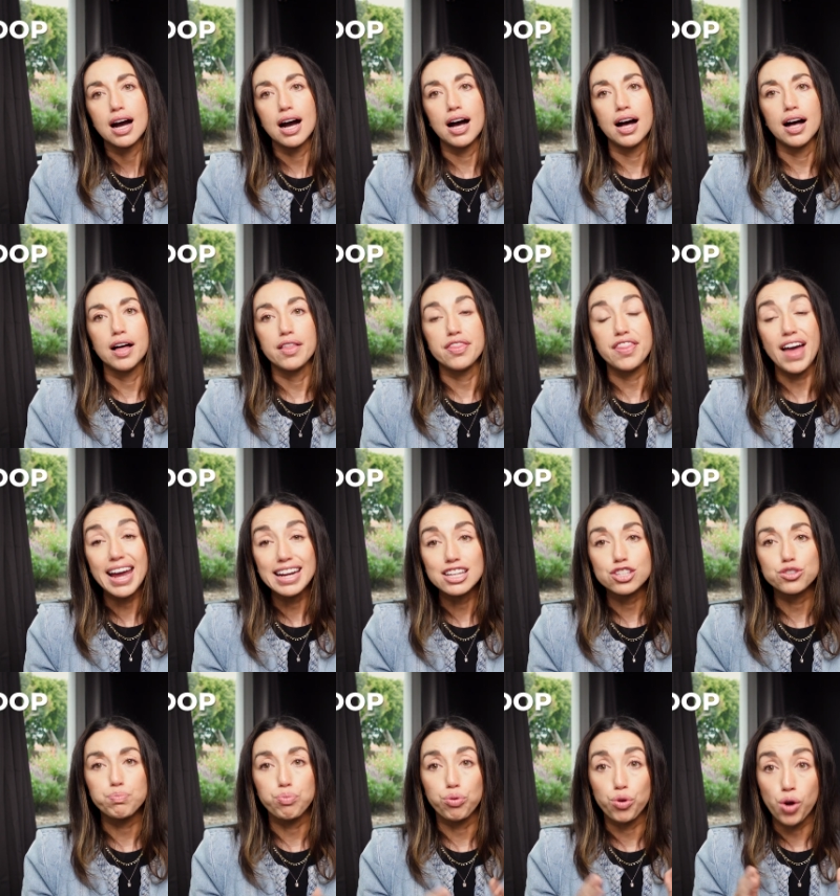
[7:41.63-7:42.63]
That
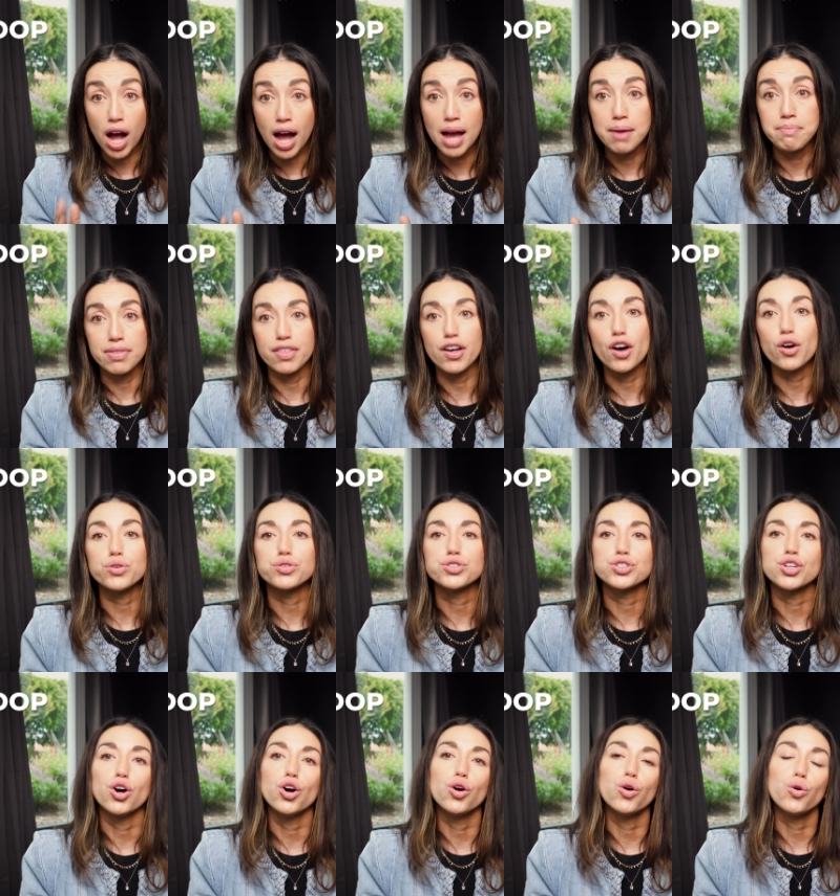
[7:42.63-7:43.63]
is prime though.
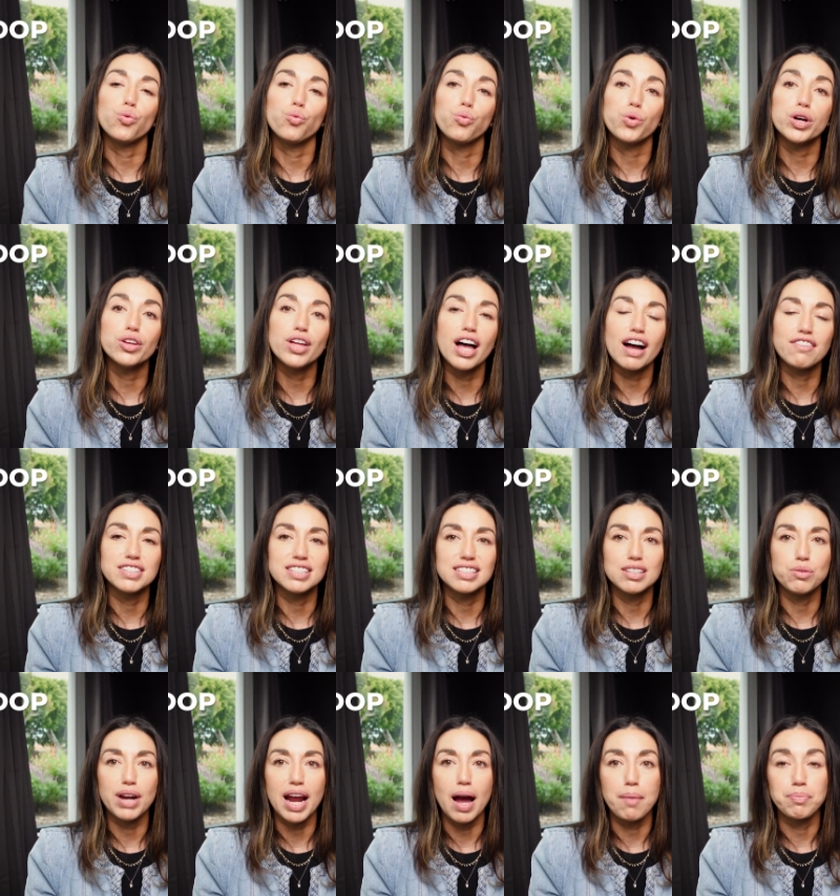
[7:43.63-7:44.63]
So we'll have to
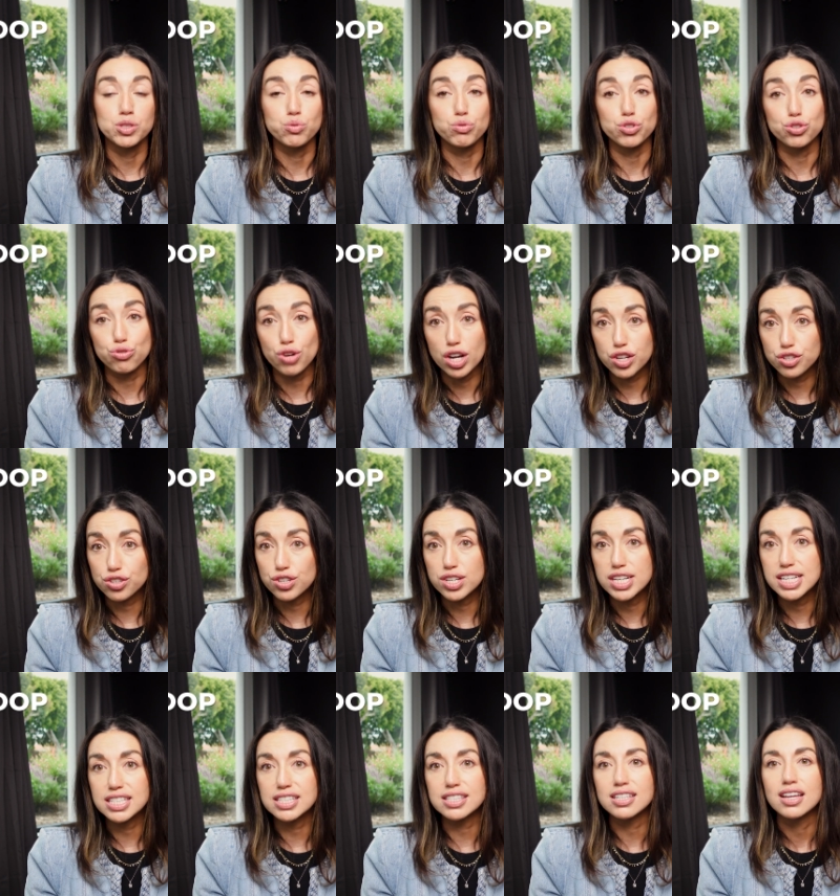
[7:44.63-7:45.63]
see what happens with
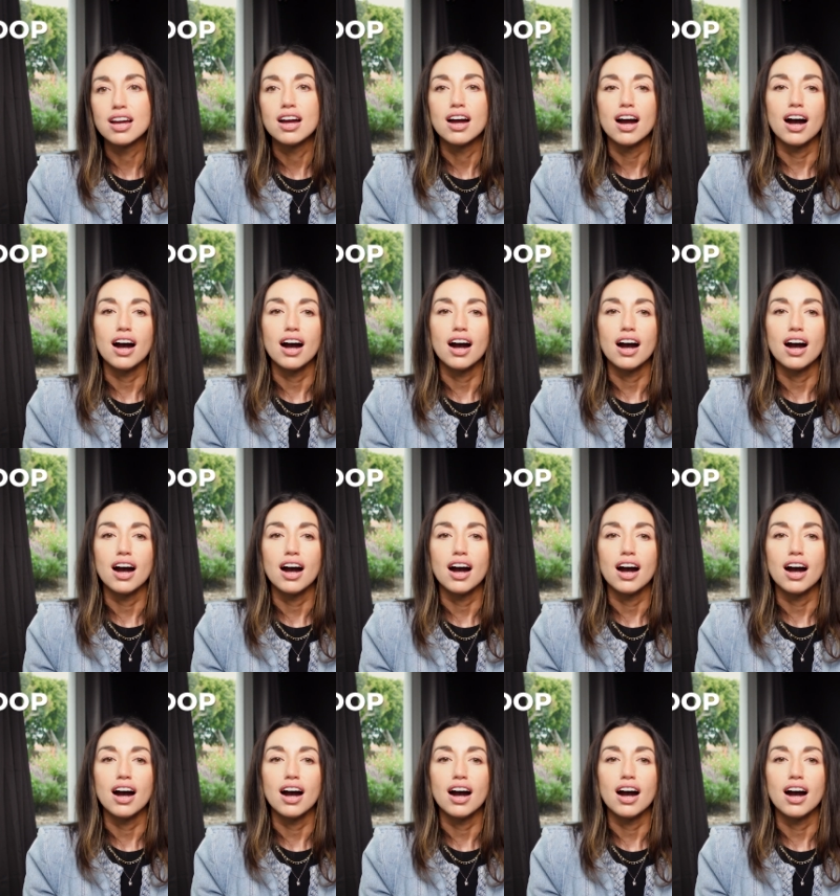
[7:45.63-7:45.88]
treasuries